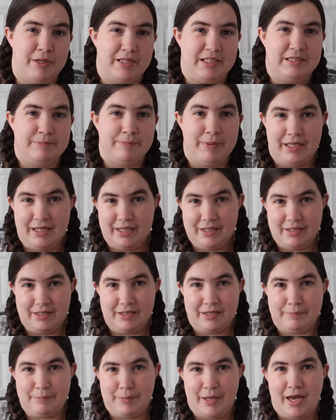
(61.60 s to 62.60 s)
in my
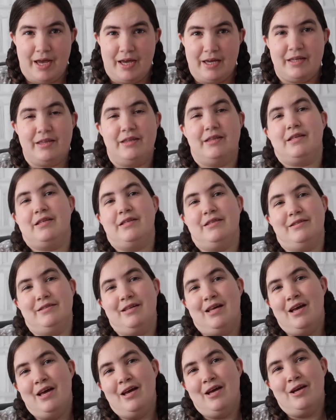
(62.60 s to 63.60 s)
speaker bag,
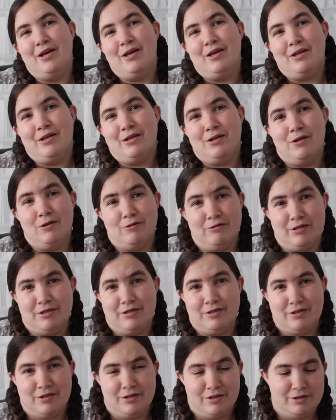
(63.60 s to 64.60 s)
because
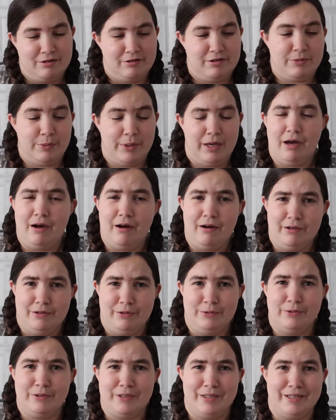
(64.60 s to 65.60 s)
Laura's a sweetheart
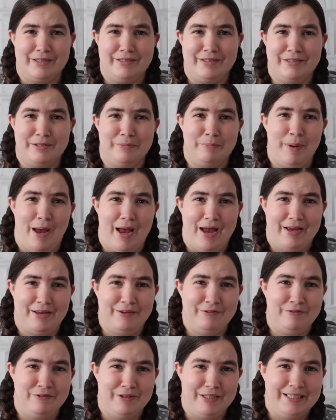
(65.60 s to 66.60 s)
and organises a
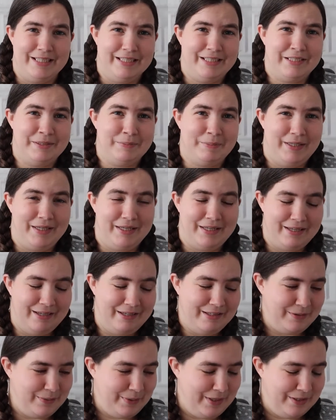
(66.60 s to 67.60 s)
bag for each speaker
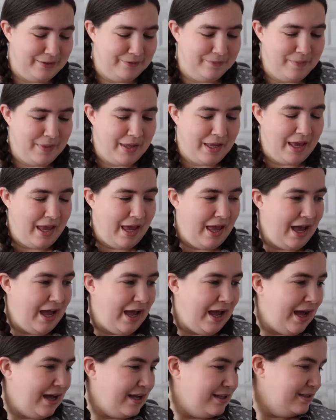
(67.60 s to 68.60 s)
as well,
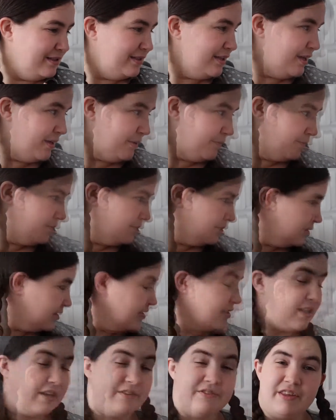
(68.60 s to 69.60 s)
and
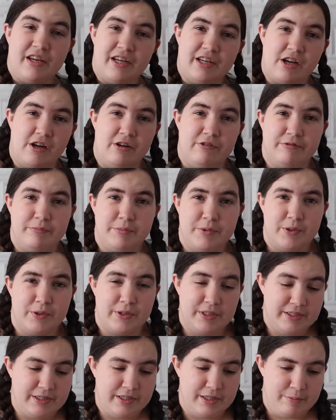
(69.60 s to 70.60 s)
stuff that I got from
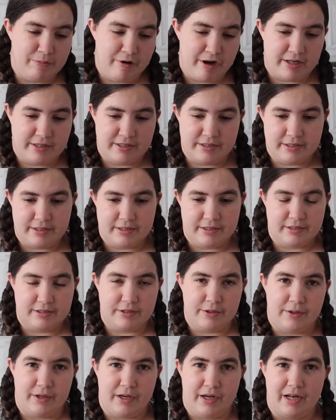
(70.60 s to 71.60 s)
talking to the brands.
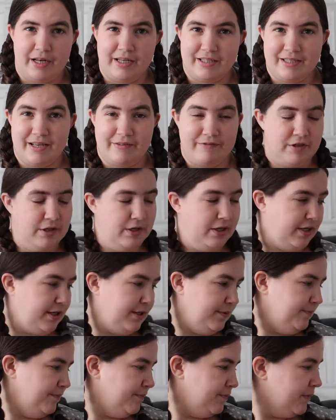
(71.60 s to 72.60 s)
So let's have a
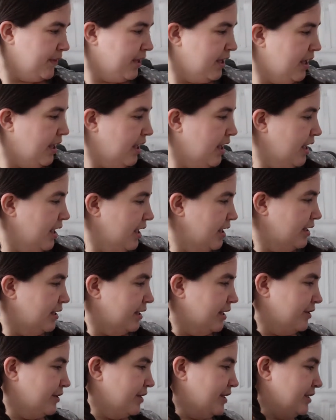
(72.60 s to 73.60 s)
look.
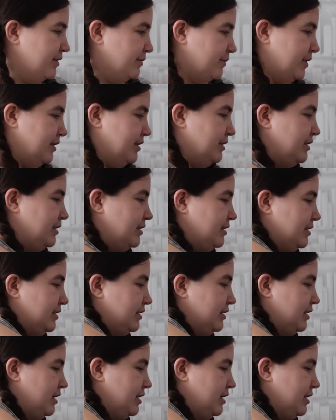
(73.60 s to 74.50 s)
Now these ones